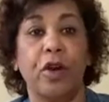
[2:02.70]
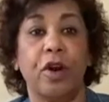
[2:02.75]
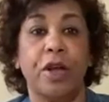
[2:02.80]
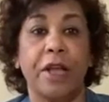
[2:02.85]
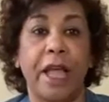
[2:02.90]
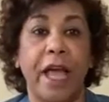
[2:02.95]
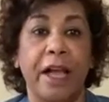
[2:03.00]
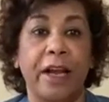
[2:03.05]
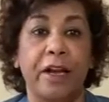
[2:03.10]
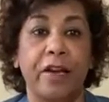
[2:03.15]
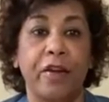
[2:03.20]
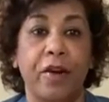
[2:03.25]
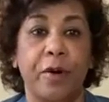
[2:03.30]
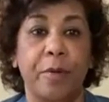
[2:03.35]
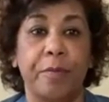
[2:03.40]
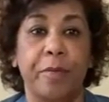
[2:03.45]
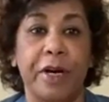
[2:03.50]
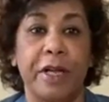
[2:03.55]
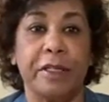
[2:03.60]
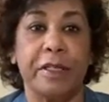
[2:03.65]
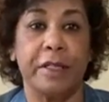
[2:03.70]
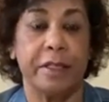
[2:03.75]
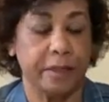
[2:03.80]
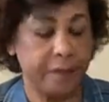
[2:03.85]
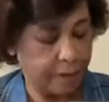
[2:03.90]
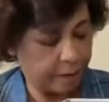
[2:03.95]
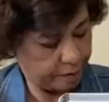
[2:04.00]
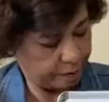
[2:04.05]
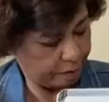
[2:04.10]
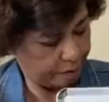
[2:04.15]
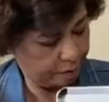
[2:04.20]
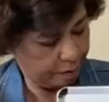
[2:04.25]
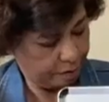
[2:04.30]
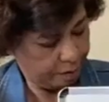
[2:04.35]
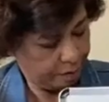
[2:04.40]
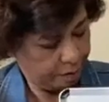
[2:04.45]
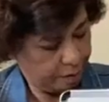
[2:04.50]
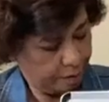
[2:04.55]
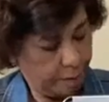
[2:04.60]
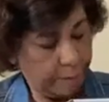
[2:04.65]
or ganglion present at the
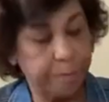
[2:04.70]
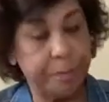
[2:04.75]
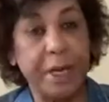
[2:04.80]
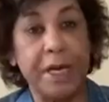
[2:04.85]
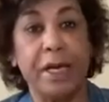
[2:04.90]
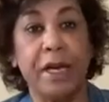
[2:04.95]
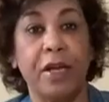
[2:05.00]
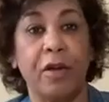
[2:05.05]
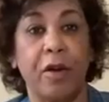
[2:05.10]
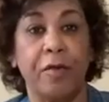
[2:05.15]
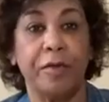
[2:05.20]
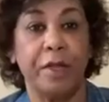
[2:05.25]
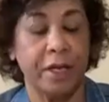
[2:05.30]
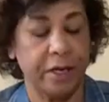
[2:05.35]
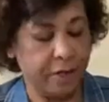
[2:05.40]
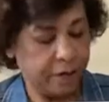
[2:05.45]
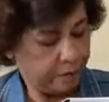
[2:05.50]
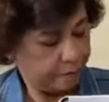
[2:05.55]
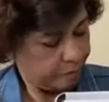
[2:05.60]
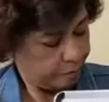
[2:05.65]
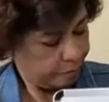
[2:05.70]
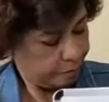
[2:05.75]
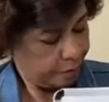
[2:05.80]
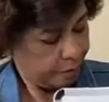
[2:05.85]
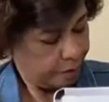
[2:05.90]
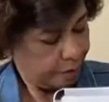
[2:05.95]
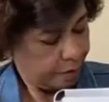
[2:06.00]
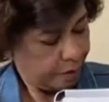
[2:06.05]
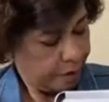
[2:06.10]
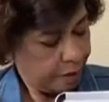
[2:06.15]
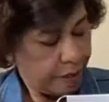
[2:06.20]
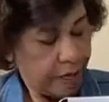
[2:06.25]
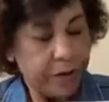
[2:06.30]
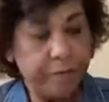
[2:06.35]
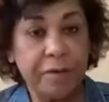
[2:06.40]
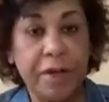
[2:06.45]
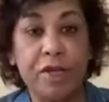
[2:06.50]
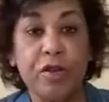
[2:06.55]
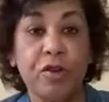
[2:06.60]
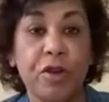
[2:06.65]
beginning of the nerve. And
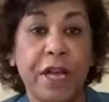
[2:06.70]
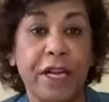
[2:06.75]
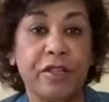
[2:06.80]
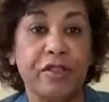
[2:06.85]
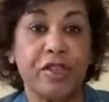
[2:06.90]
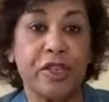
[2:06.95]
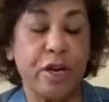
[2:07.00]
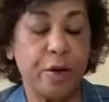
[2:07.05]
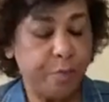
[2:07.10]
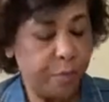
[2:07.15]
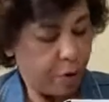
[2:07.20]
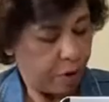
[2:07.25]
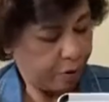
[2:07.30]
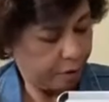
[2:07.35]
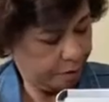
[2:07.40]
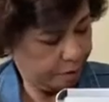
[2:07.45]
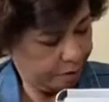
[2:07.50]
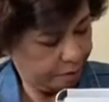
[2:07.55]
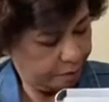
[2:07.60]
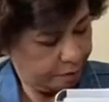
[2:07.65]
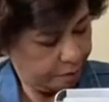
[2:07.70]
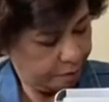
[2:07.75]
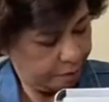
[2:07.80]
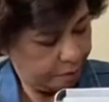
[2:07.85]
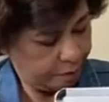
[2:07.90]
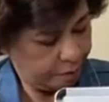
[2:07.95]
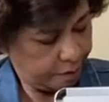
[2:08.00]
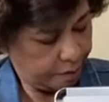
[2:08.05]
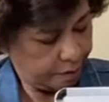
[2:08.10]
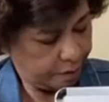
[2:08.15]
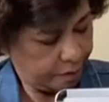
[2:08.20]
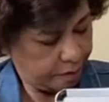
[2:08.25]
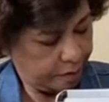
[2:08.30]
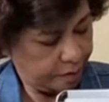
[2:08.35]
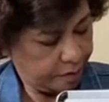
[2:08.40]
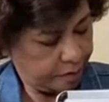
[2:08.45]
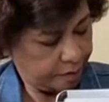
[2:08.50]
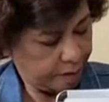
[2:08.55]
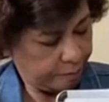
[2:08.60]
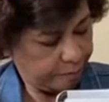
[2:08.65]
when you get chickenpox,
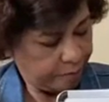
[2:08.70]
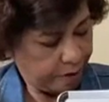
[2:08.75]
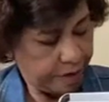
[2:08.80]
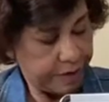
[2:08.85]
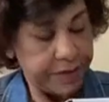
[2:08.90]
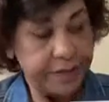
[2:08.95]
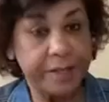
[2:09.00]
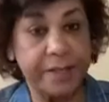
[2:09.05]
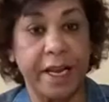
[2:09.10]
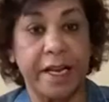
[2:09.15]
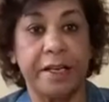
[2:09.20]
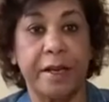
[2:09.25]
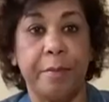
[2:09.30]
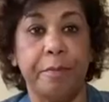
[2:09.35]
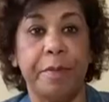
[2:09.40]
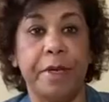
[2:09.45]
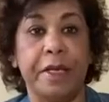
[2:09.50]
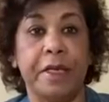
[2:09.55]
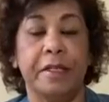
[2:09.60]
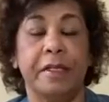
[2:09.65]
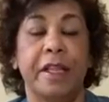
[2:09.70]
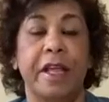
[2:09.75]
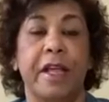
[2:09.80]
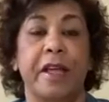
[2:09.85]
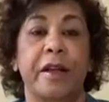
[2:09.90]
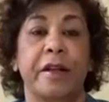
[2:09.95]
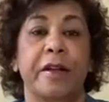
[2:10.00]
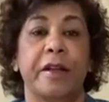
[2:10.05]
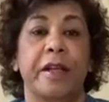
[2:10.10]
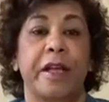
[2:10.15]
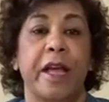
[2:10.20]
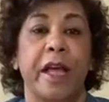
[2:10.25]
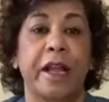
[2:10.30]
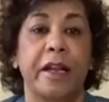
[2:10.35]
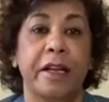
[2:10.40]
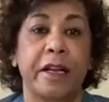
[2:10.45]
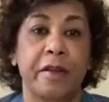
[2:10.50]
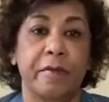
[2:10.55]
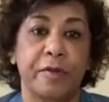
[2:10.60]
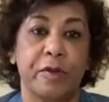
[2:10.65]
some virus get embedded there
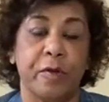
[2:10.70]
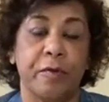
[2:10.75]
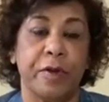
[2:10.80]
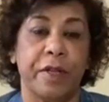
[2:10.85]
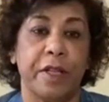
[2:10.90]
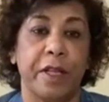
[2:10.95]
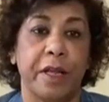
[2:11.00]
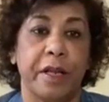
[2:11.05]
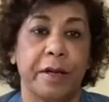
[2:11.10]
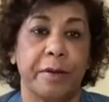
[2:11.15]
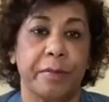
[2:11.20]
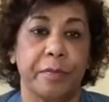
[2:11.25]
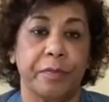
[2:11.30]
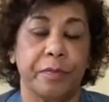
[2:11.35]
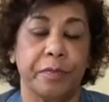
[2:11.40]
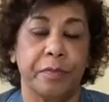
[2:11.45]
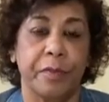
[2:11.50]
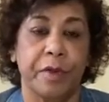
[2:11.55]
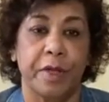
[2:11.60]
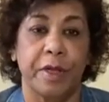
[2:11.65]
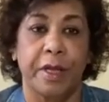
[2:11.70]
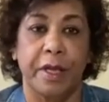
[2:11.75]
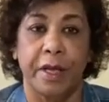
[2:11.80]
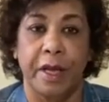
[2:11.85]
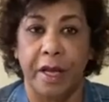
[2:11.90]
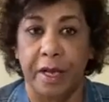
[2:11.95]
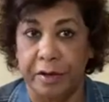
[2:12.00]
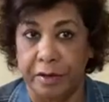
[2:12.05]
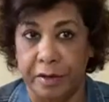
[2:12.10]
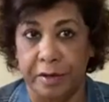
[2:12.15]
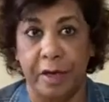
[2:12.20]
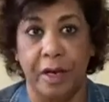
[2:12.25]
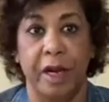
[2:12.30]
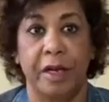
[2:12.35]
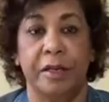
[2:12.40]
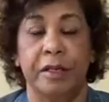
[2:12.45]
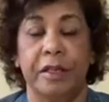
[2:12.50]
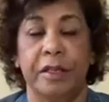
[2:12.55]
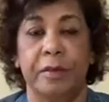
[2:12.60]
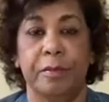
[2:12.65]
and lives over there. And
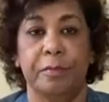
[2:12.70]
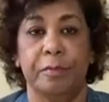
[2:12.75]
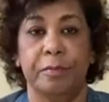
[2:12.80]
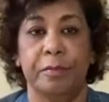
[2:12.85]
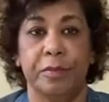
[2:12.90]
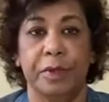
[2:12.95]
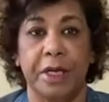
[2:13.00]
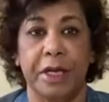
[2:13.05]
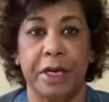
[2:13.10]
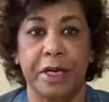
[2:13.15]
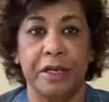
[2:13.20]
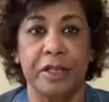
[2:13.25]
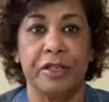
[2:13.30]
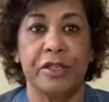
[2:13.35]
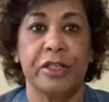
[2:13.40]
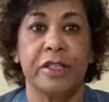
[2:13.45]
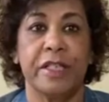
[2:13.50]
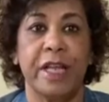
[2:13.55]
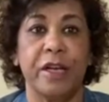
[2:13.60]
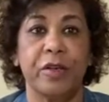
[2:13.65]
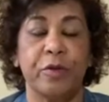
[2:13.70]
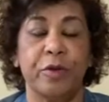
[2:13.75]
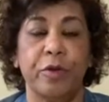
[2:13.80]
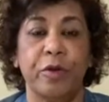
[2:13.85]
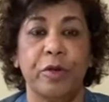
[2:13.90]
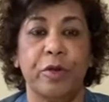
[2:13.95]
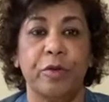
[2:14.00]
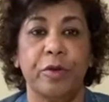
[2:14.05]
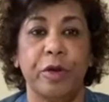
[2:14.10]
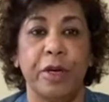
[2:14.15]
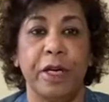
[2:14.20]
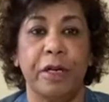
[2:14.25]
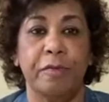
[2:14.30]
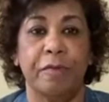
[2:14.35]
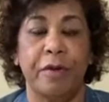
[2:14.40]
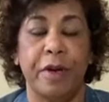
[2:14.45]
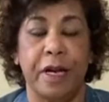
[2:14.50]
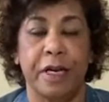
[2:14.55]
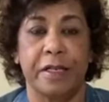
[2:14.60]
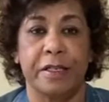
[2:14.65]
under the conditions I told you, it
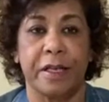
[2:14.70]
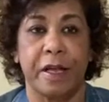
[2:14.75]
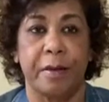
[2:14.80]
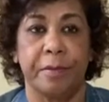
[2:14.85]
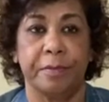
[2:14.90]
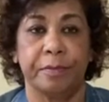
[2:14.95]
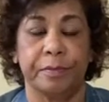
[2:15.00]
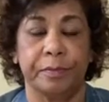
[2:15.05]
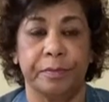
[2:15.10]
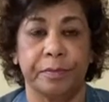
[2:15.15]
flares up.